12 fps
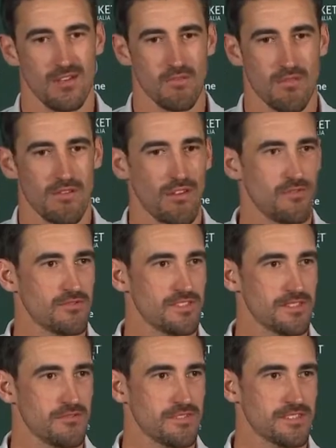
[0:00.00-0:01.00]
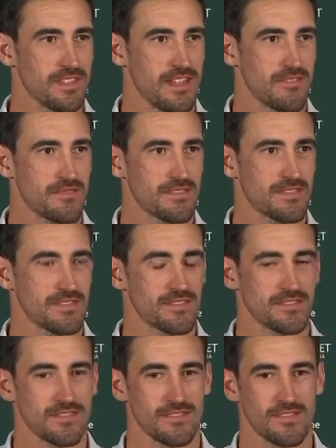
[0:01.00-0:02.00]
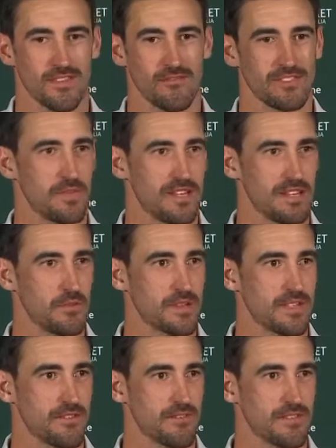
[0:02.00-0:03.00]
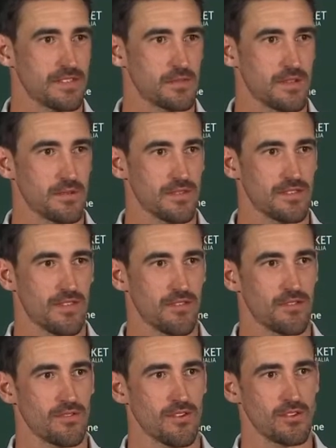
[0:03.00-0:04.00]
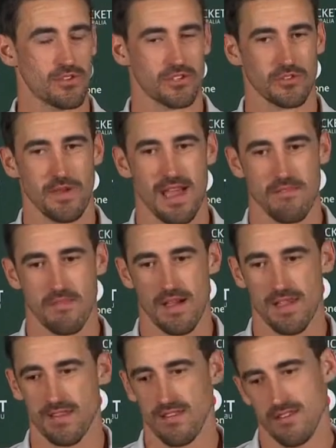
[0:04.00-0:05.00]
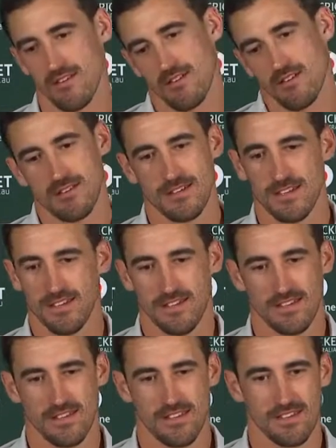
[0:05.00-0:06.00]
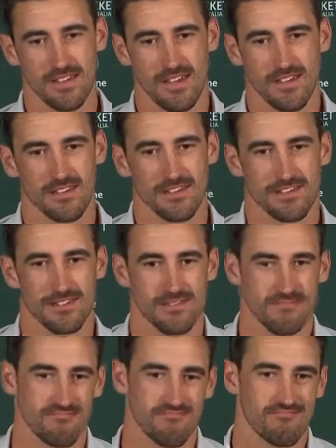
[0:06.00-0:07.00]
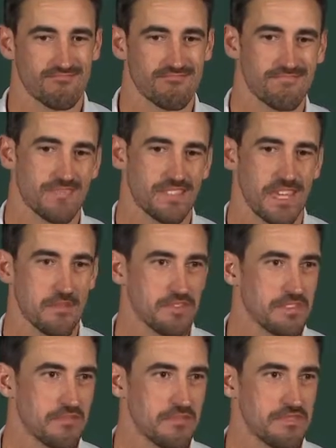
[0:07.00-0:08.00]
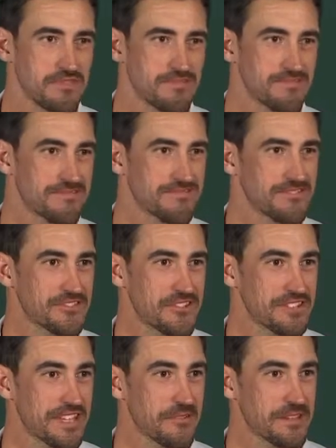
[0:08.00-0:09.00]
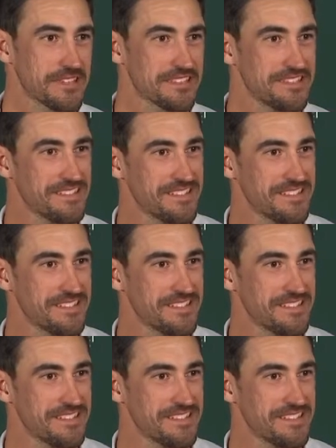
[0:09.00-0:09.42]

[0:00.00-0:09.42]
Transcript: My role's still the same. It's obviously been a little bit different this week with no Josh or Pat, but yeah, let's keep it simple and try and take wickets.